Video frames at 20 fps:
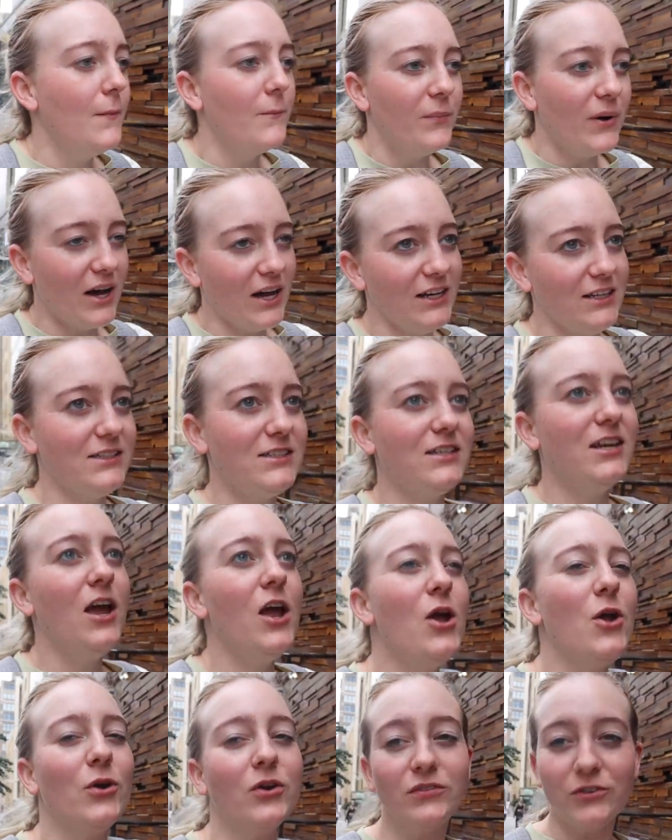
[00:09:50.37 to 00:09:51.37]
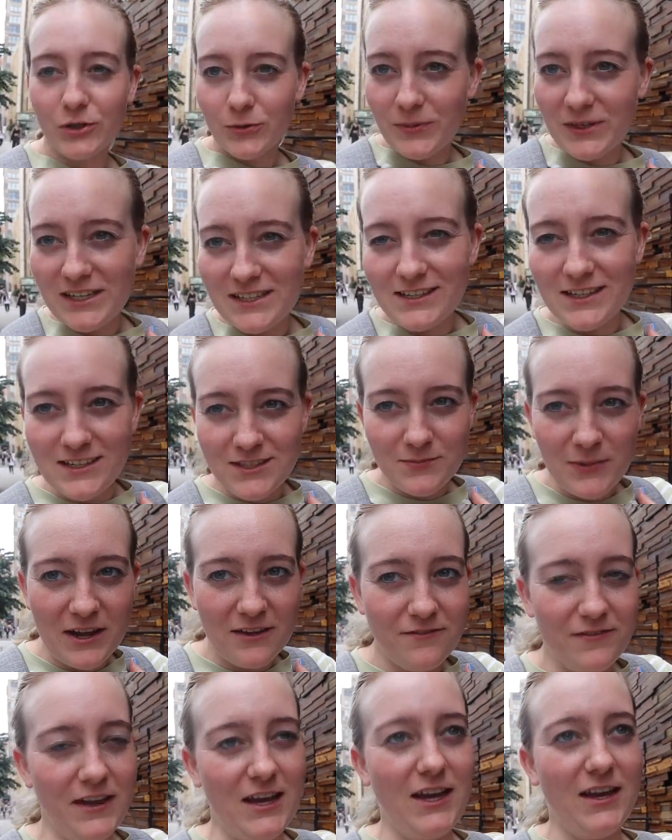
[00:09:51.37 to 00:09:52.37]
But Ruby's is my
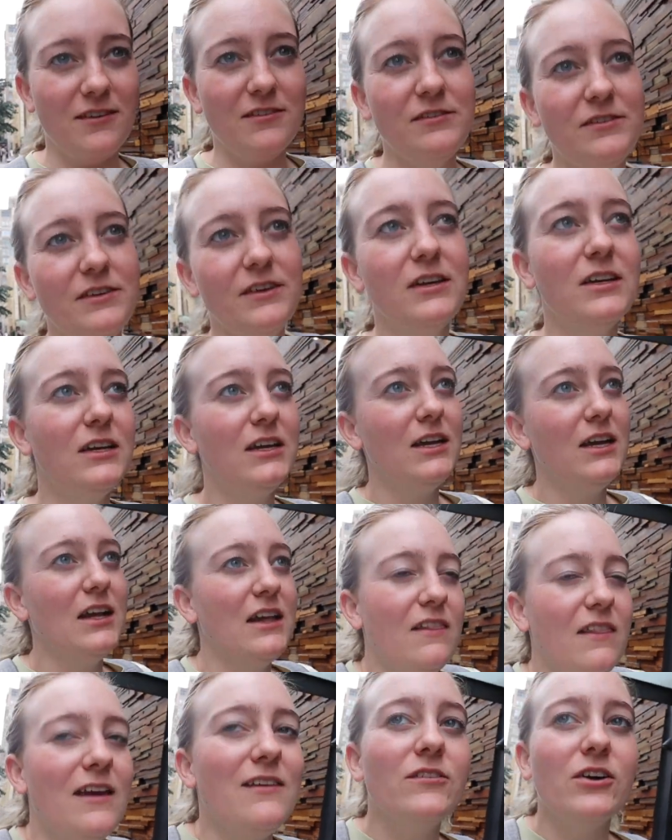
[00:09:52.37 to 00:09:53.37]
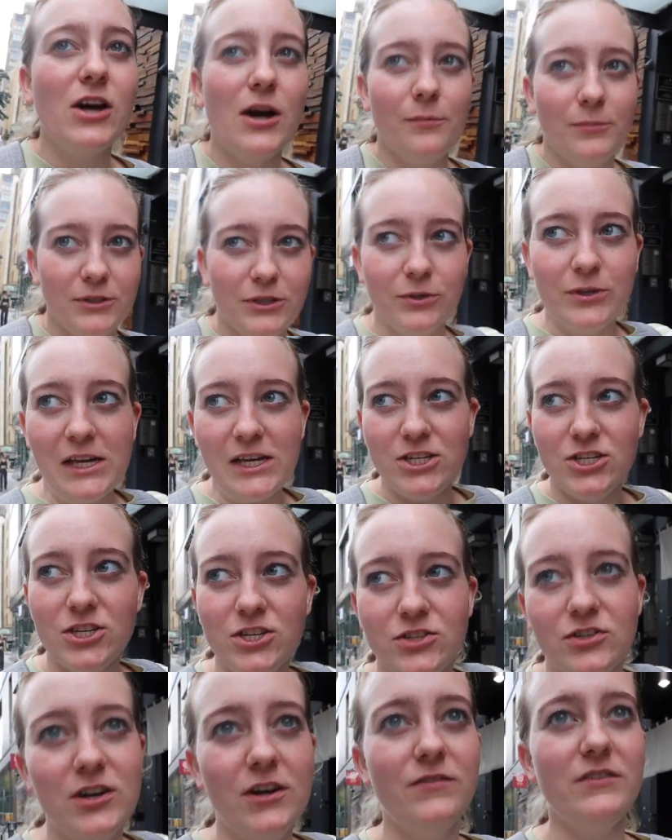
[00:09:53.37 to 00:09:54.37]
fave. They have a couple
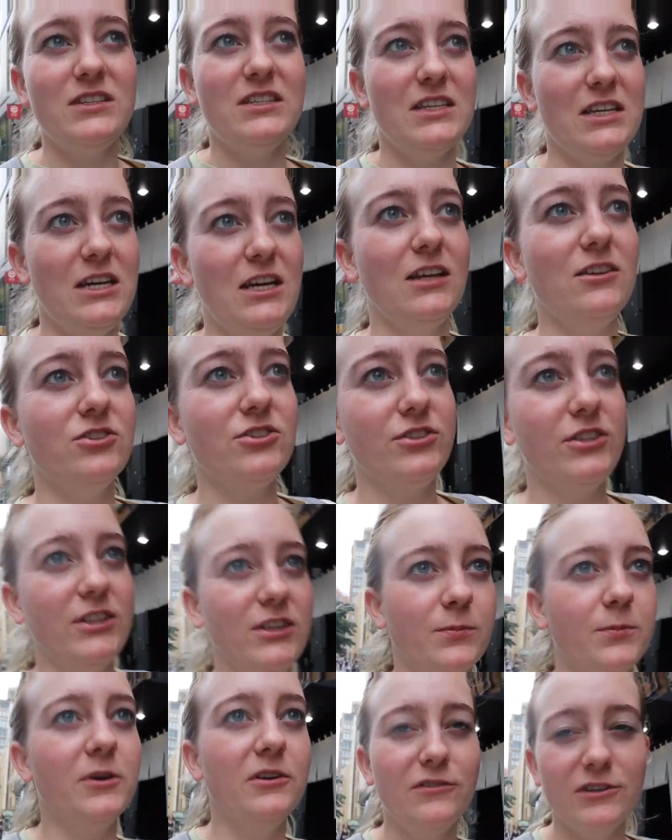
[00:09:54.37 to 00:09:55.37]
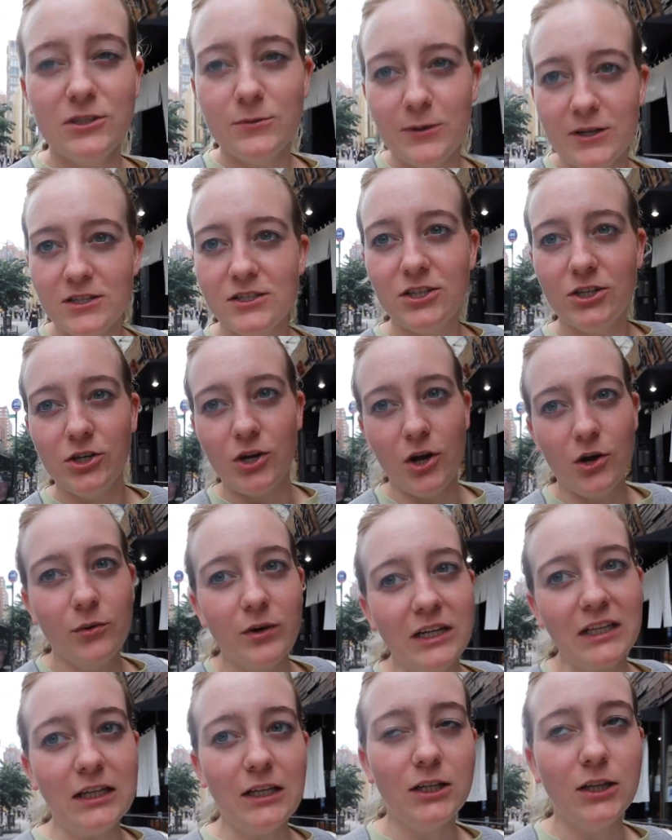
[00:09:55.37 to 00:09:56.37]
locations around the city. It's just like the perfect spot to go
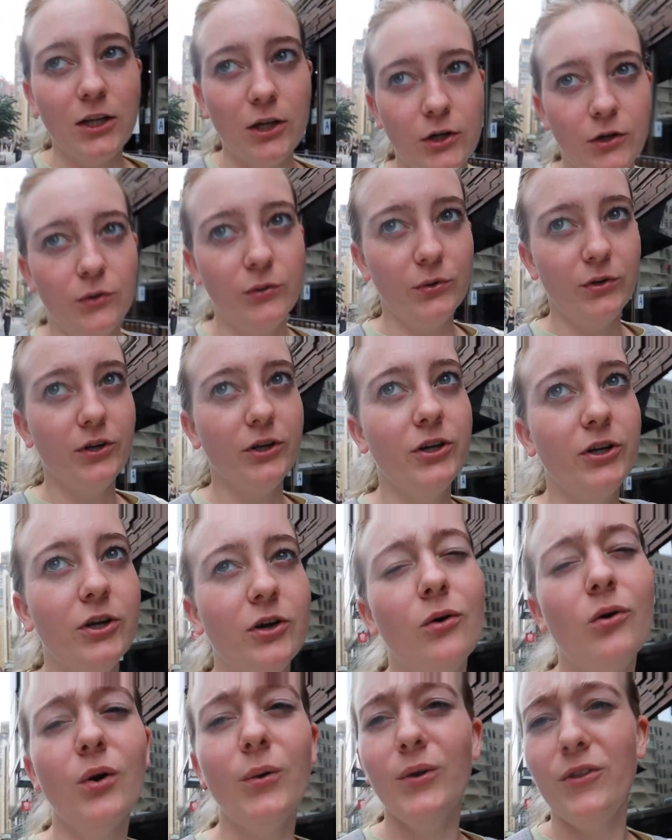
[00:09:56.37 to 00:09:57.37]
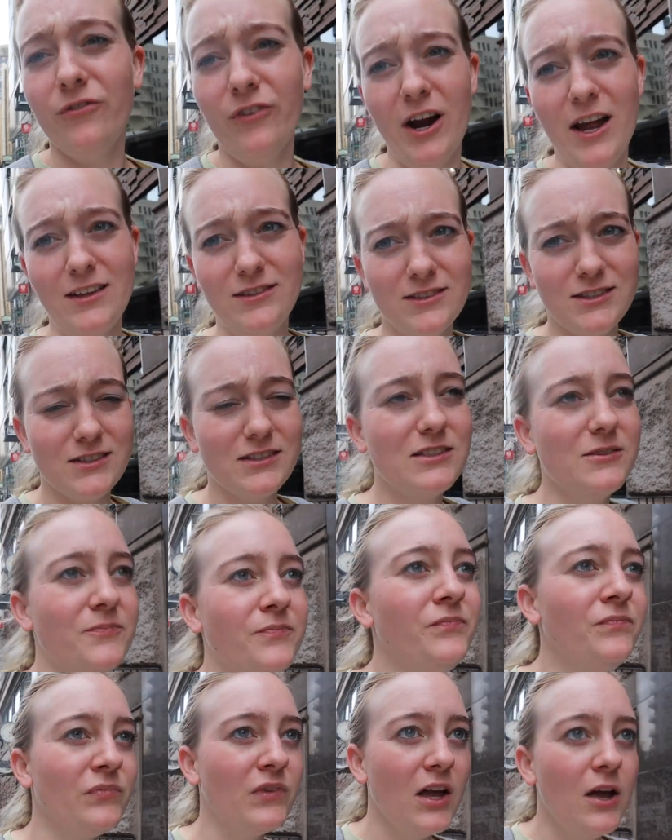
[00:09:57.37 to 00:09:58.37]
and eat alone or with friends.
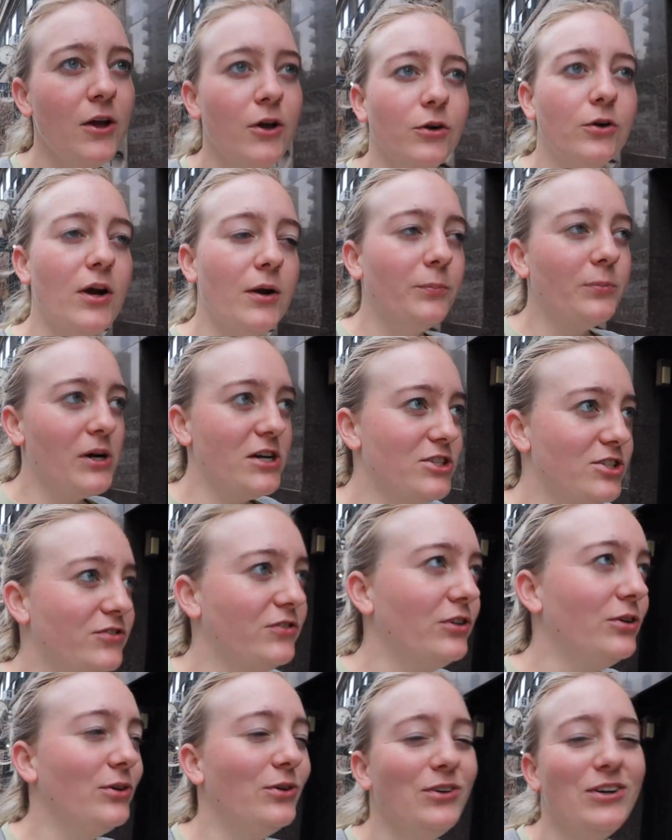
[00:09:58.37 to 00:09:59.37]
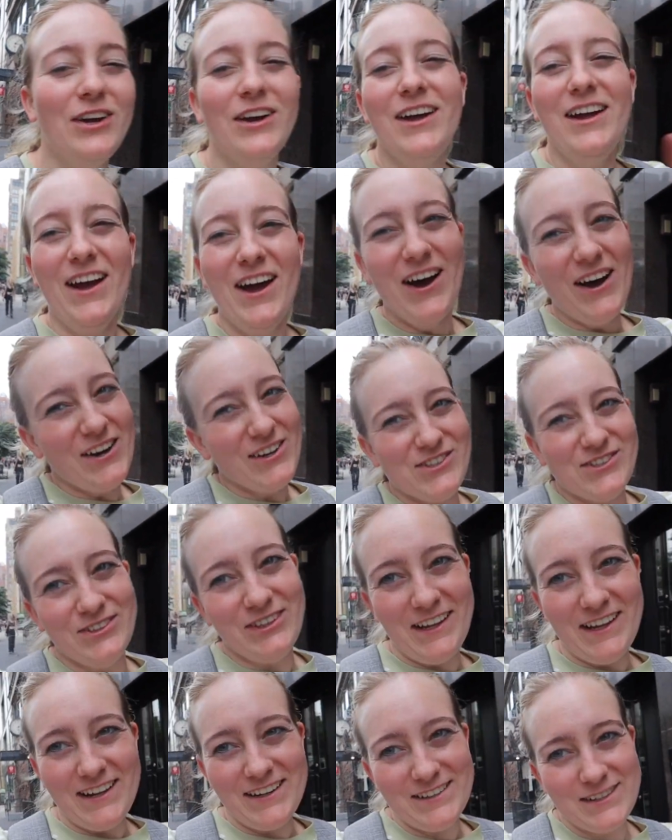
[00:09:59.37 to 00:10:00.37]
Great brunch food,
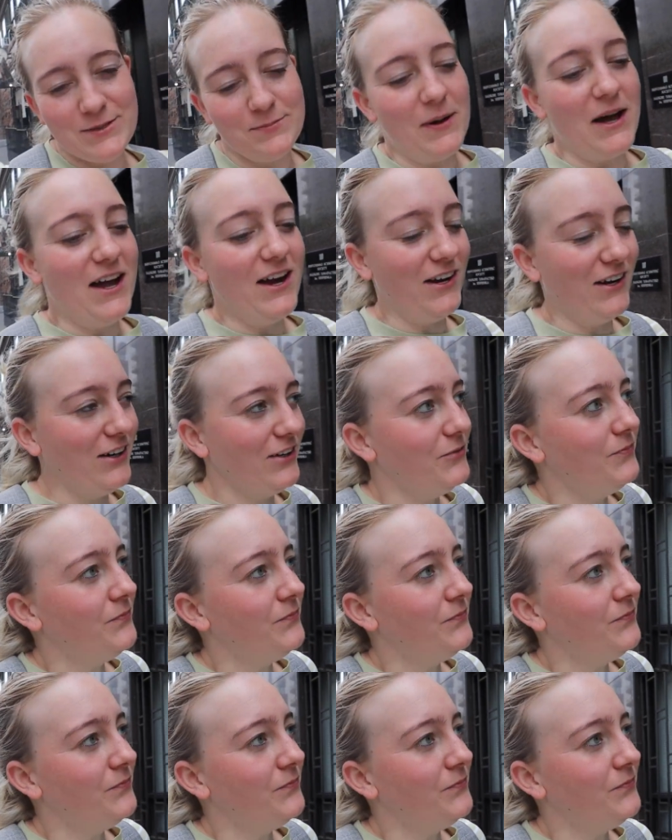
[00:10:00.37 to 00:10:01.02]
Australian inspired.